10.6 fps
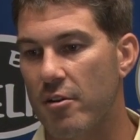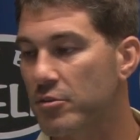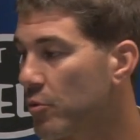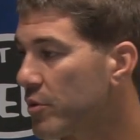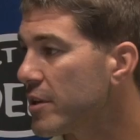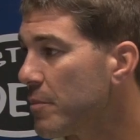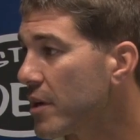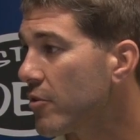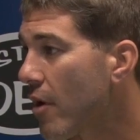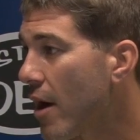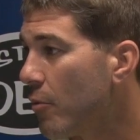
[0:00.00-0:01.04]
So we'll need a big
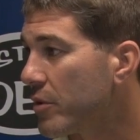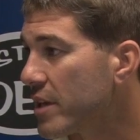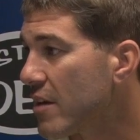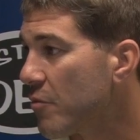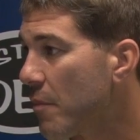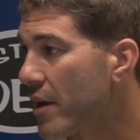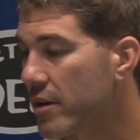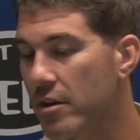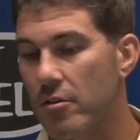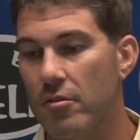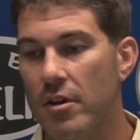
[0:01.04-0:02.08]
crowd. We'll need everybody
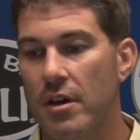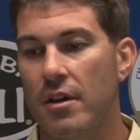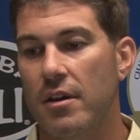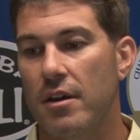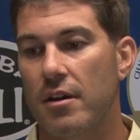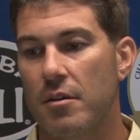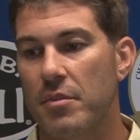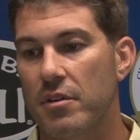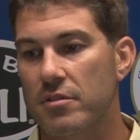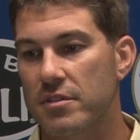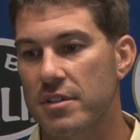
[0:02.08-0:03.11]
here
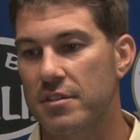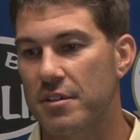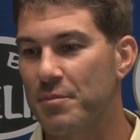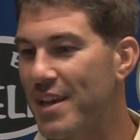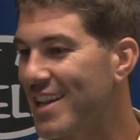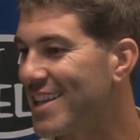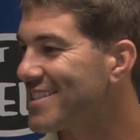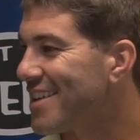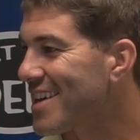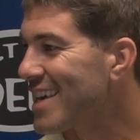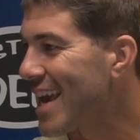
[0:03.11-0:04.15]
because it being an
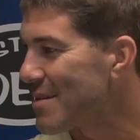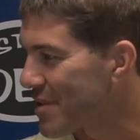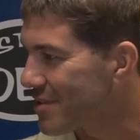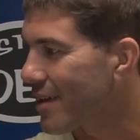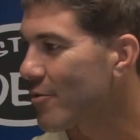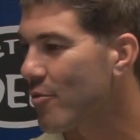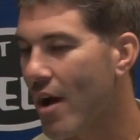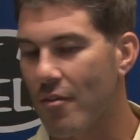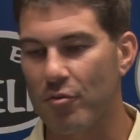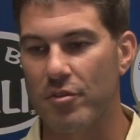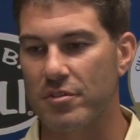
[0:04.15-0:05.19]
in-state game, in-state
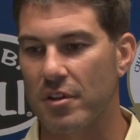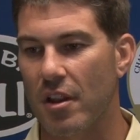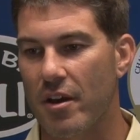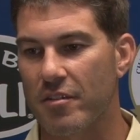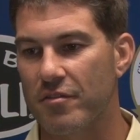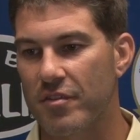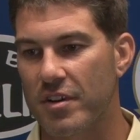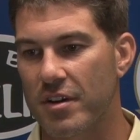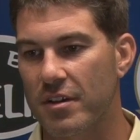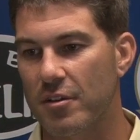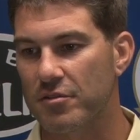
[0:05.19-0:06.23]
rival, there's a lot of
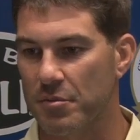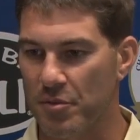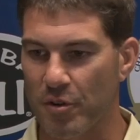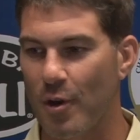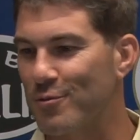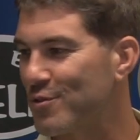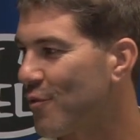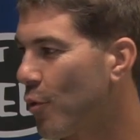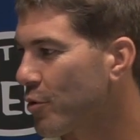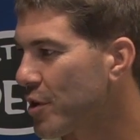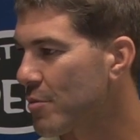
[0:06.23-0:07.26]
some of their coaches have
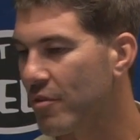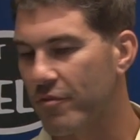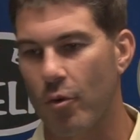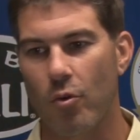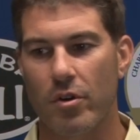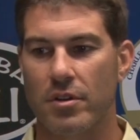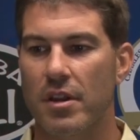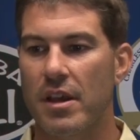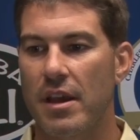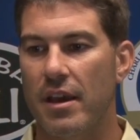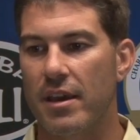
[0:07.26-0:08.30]
worked here before,
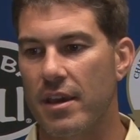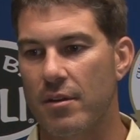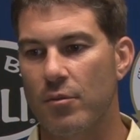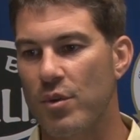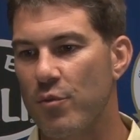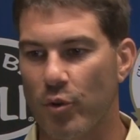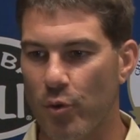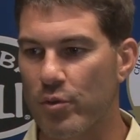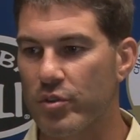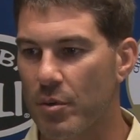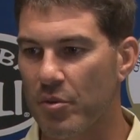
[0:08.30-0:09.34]
and we've
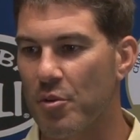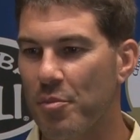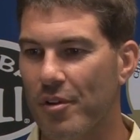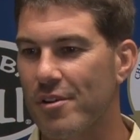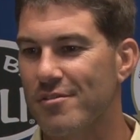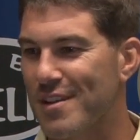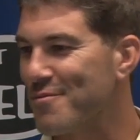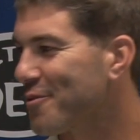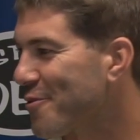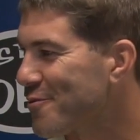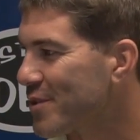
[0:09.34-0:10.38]
recruited some of their players. They've
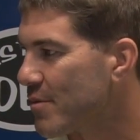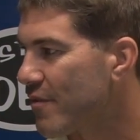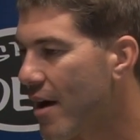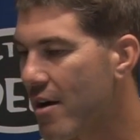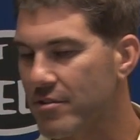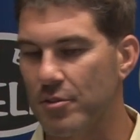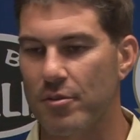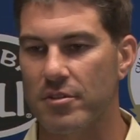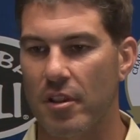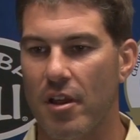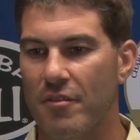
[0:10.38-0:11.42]
recruited some of ours, so there's
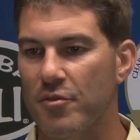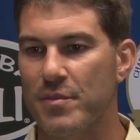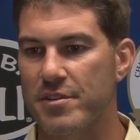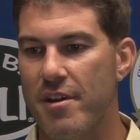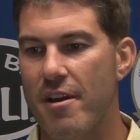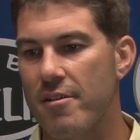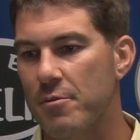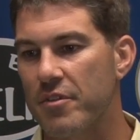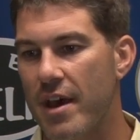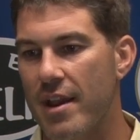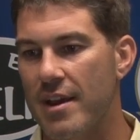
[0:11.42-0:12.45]
a lot of familiarity with
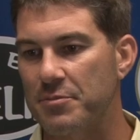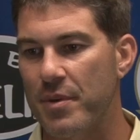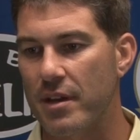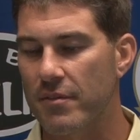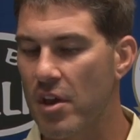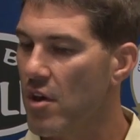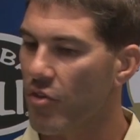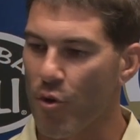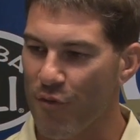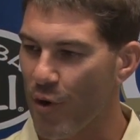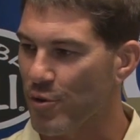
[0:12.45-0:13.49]
that aspect.
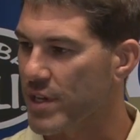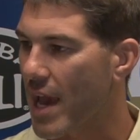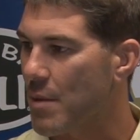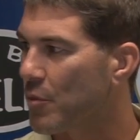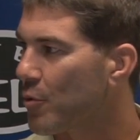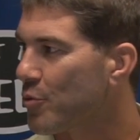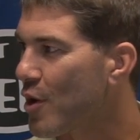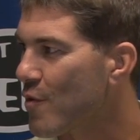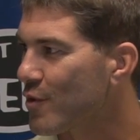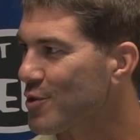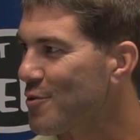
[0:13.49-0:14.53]
Their first game, a little
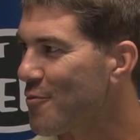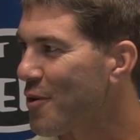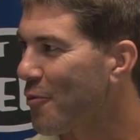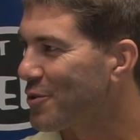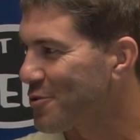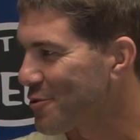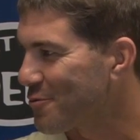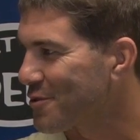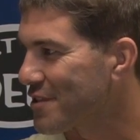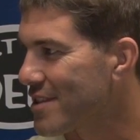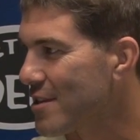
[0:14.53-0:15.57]
nervous. You don't know what you're going to
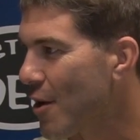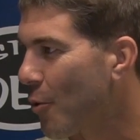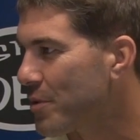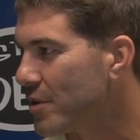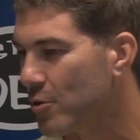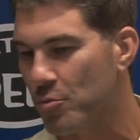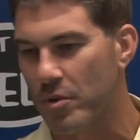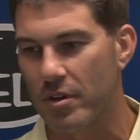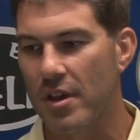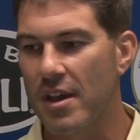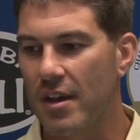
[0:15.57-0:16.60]
see. You hope you do, but
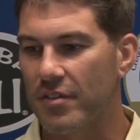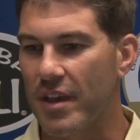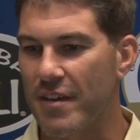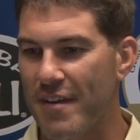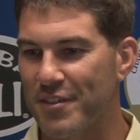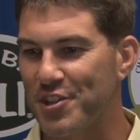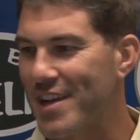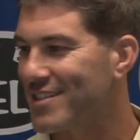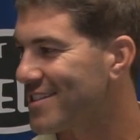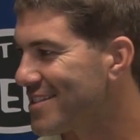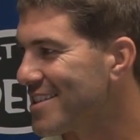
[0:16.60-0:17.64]
they have a
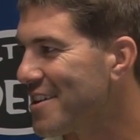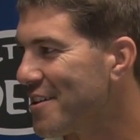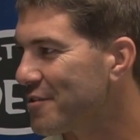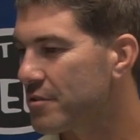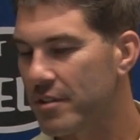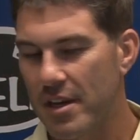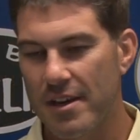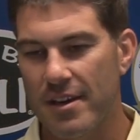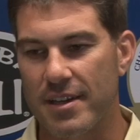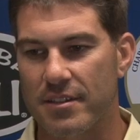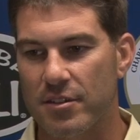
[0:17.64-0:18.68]
chance to see us,
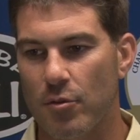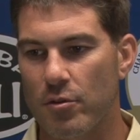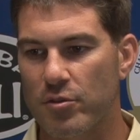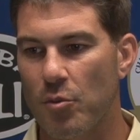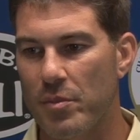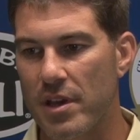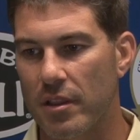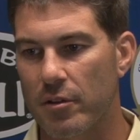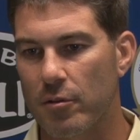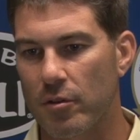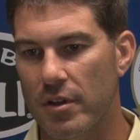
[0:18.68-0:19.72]
and so there's going to be a
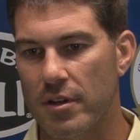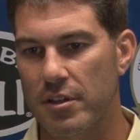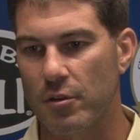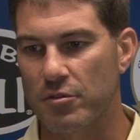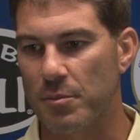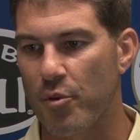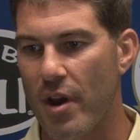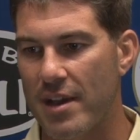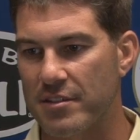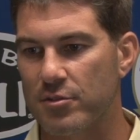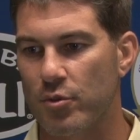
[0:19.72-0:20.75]
little some
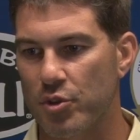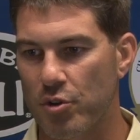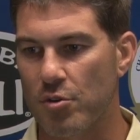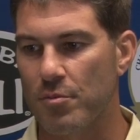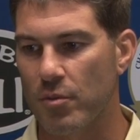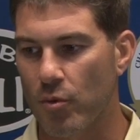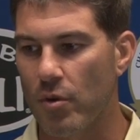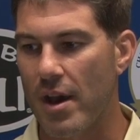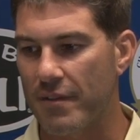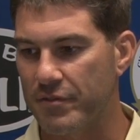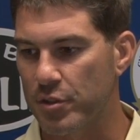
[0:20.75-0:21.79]
prizes, we're sure, but we'll
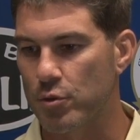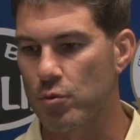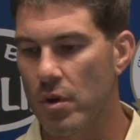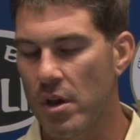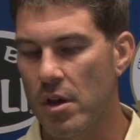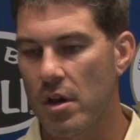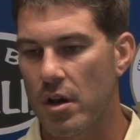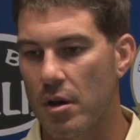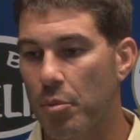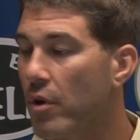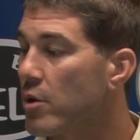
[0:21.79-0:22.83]
have to
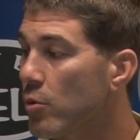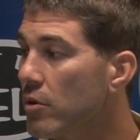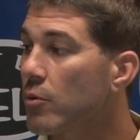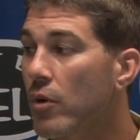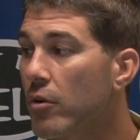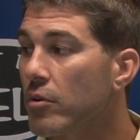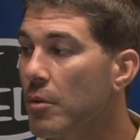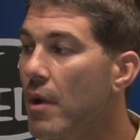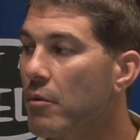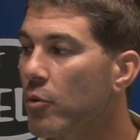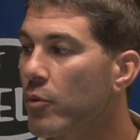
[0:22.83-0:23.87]
play really well to come
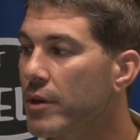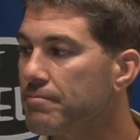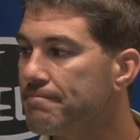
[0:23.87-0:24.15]
out with a win.